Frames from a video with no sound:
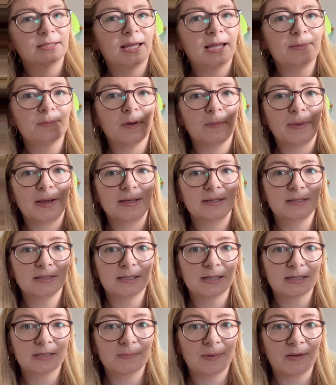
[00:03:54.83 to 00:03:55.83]
came up as
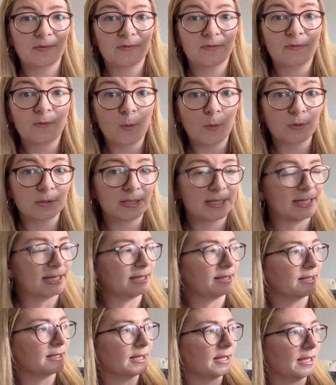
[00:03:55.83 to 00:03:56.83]

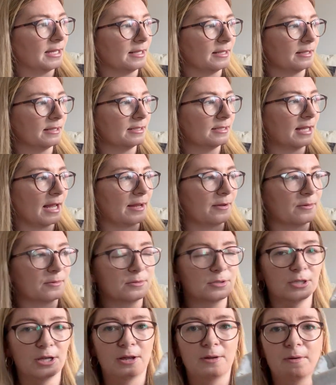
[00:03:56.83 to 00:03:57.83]
£6.40 in the sale.
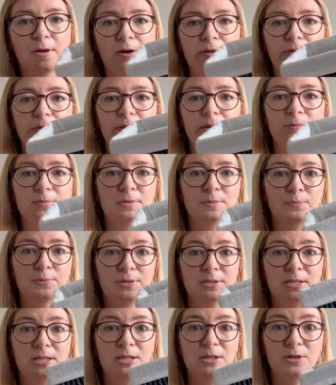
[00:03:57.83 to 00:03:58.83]
So I thought that was
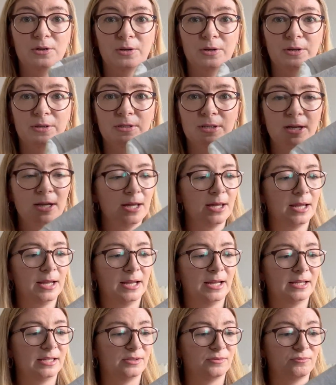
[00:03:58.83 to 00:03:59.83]
pretty good.
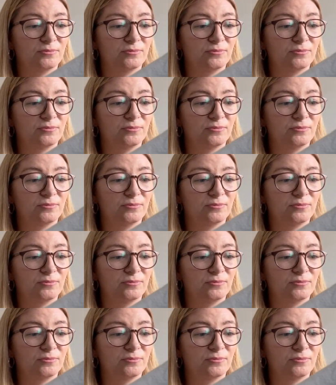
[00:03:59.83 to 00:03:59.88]
It's